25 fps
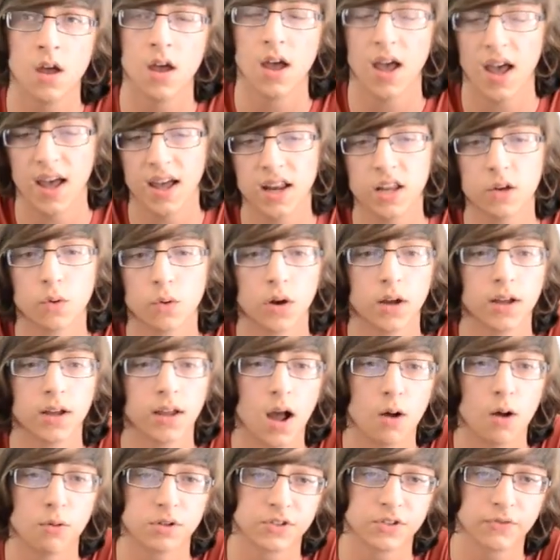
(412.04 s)
Anyway,
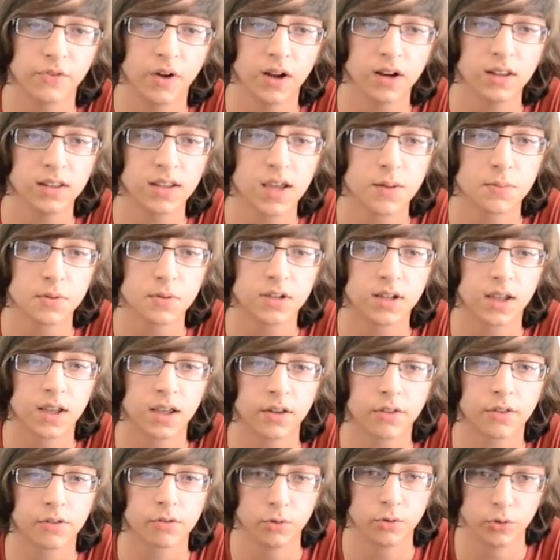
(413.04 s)
I was finally able to get
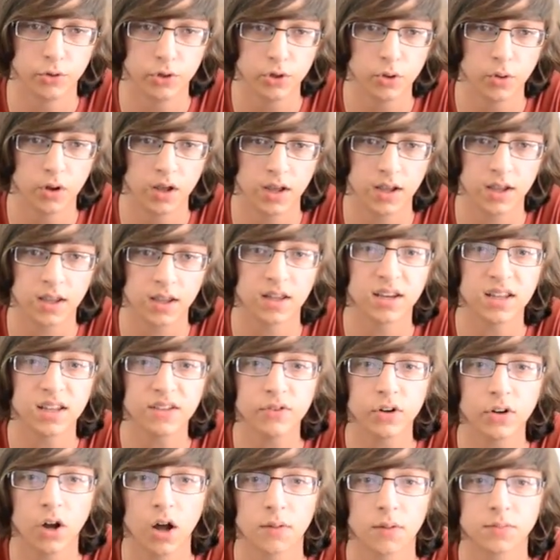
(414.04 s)
it through Newegg and
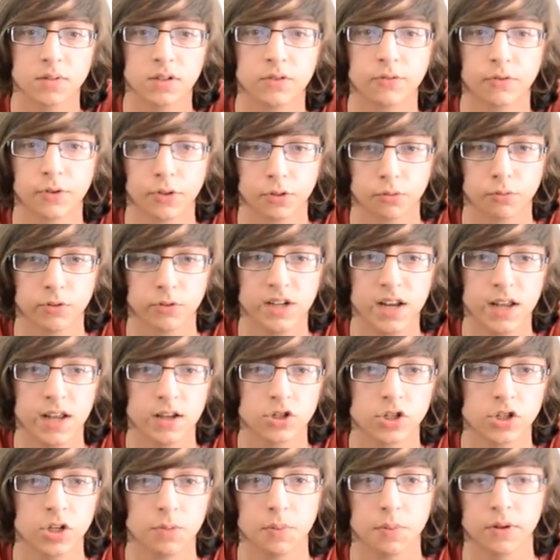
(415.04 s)
even opted for three day
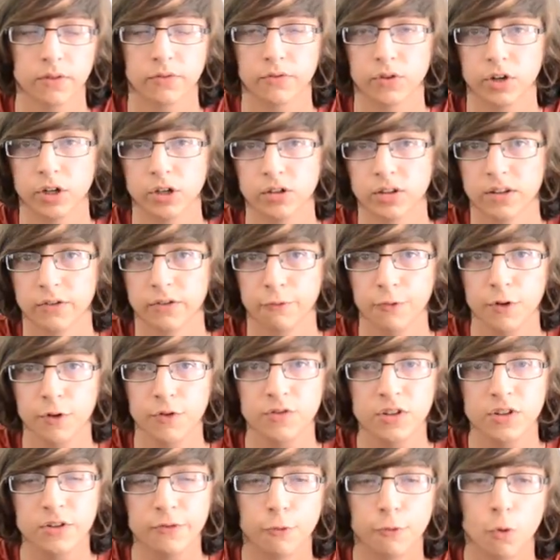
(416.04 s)
shipping for nearly
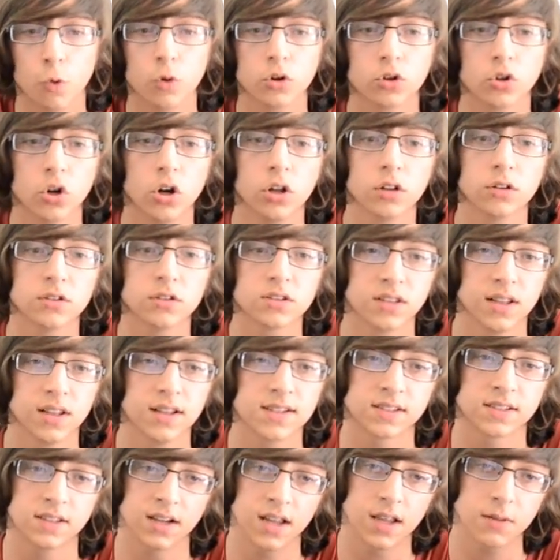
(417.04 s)
fifty-four dollars
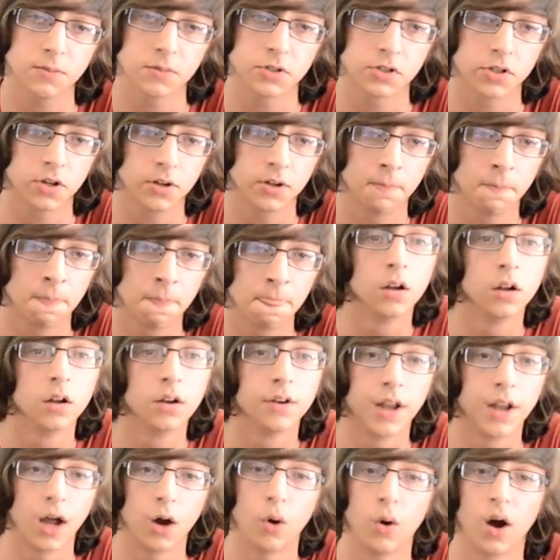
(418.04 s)
less than Amazon.
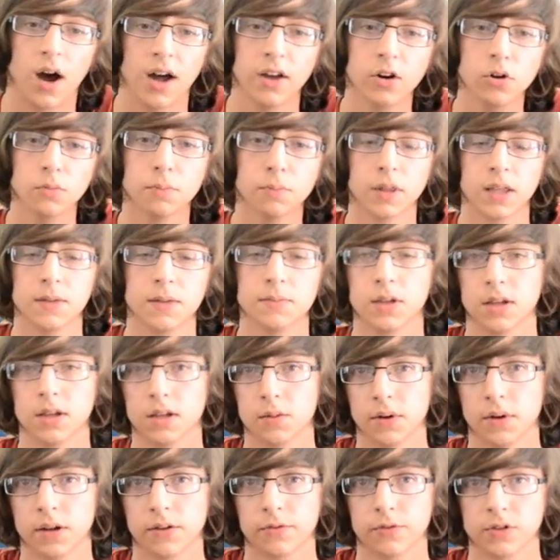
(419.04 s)
Now, I don't blame
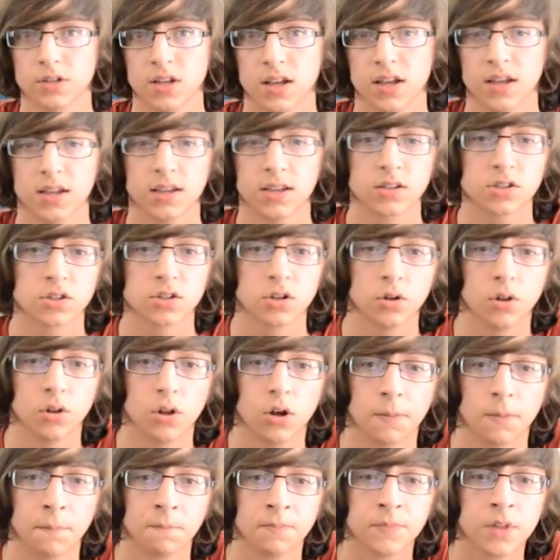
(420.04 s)
Gigabyte for taking so long.